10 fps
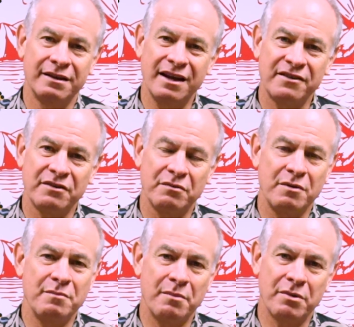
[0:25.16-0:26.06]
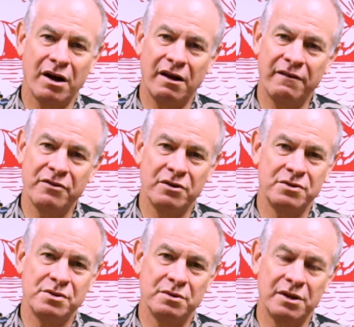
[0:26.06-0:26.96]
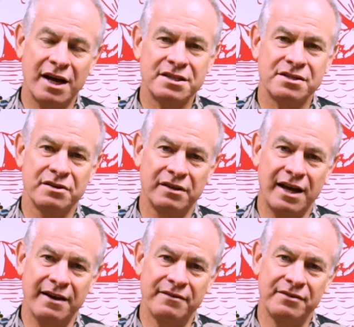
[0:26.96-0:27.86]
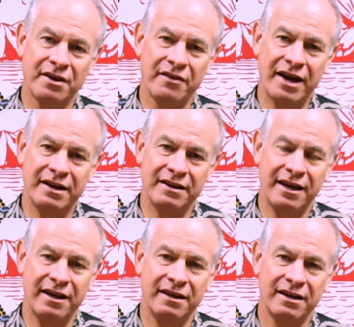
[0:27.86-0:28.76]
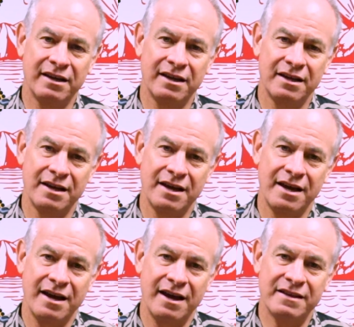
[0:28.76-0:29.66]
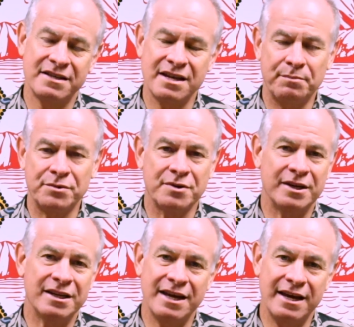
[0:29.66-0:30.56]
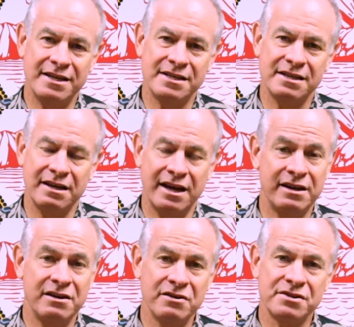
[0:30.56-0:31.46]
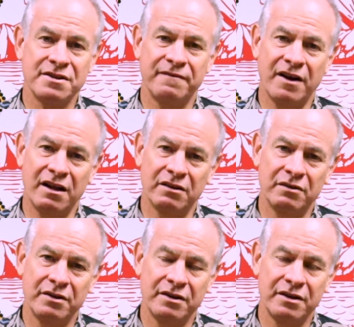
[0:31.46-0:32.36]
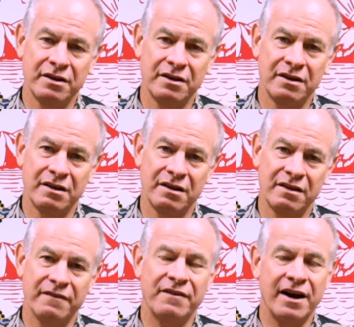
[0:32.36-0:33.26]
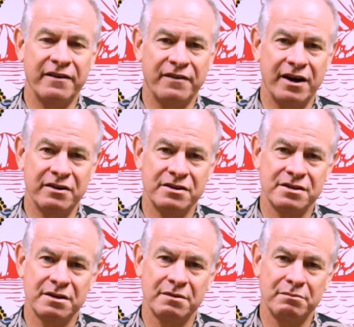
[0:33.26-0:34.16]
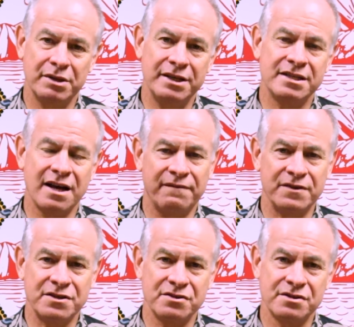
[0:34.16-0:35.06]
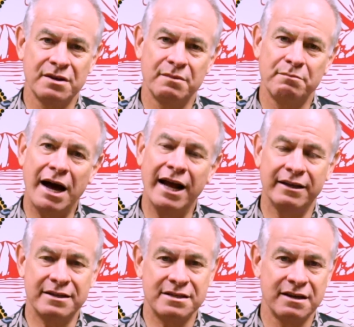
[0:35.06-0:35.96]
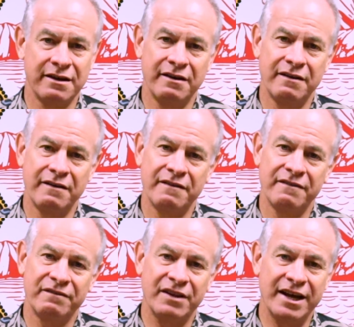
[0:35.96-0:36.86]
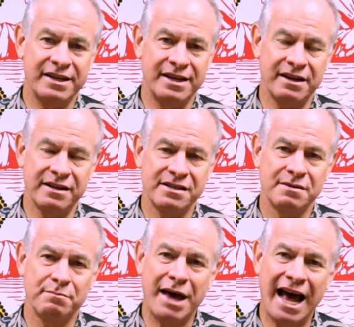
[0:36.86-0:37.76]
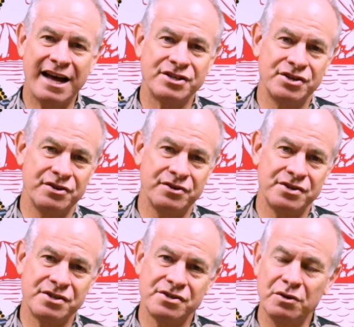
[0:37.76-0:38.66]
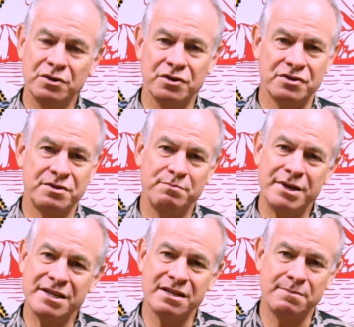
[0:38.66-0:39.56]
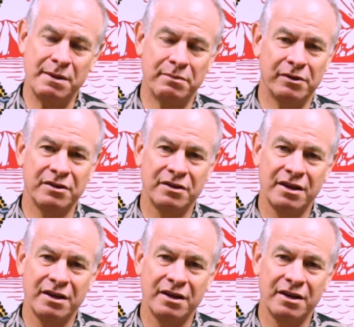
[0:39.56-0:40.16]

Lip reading: Let us remember all of those who lost their lives on that day and the subsequent days and years to follow. The firefighters, police officers, pilots, flight attendants, passengers, soldiers, business people,